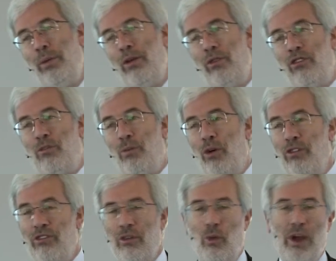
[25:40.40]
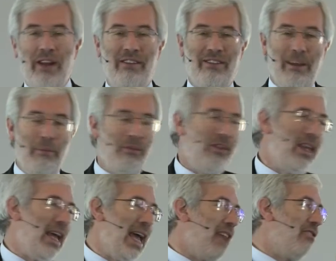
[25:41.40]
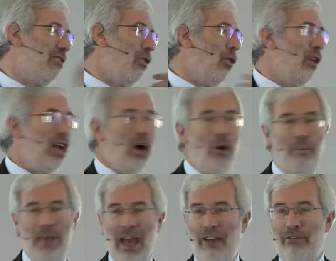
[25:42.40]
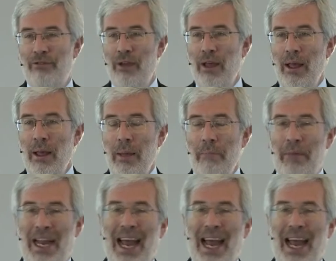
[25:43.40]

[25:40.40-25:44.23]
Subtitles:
be responsible when something acts on our behalf. But